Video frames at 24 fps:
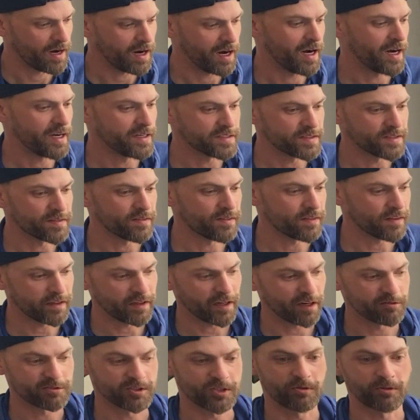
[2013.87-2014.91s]
I didn't
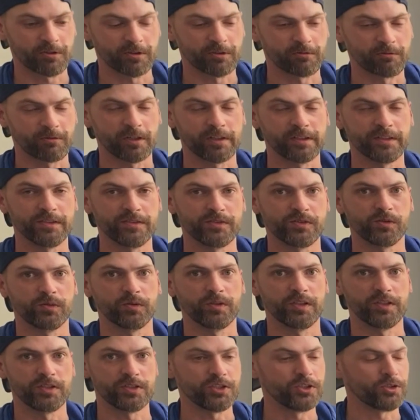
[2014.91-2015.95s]
think I was going to run into
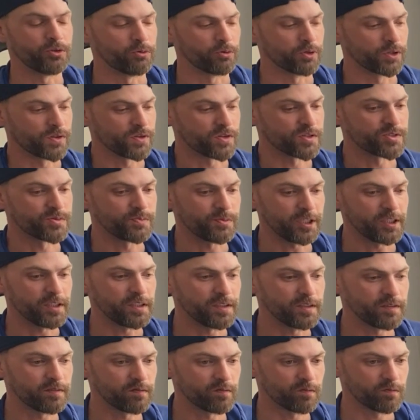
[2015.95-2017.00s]
an issue with the
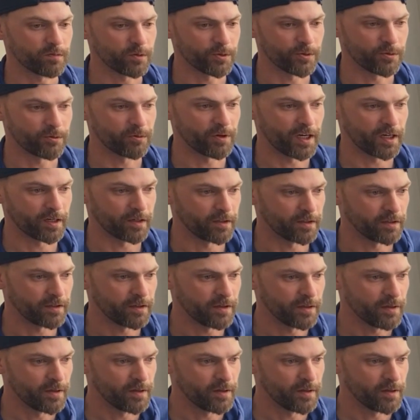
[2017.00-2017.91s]
speed for the record.